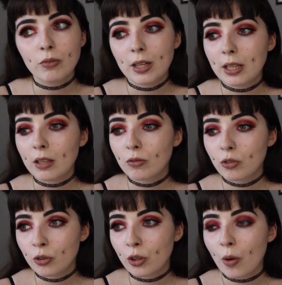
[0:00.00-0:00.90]
Really
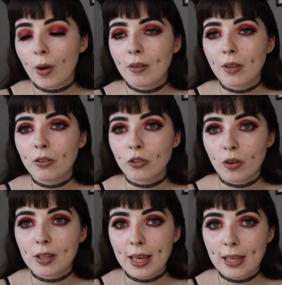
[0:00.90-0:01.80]
go out there and
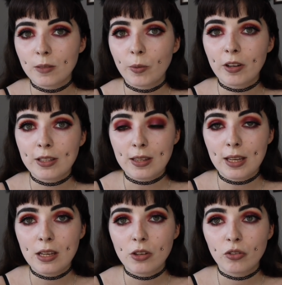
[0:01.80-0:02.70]
try and get experience in the
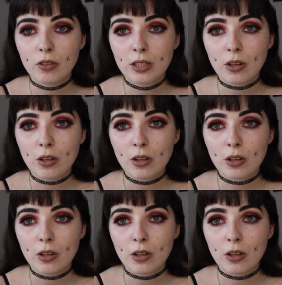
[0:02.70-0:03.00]
industry.